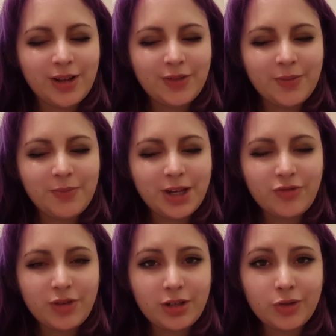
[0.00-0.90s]
the
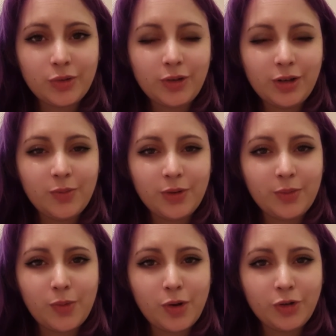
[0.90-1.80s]
Matrix So Colour one, it
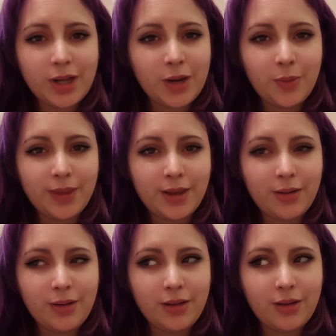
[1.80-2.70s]
washed out
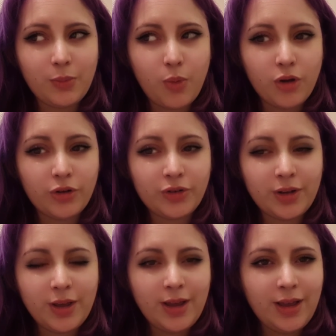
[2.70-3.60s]
within a wash,
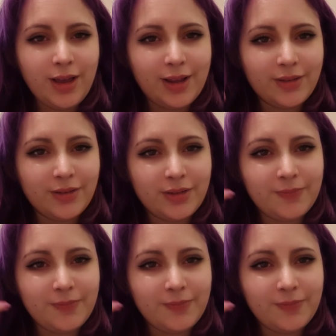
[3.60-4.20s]
and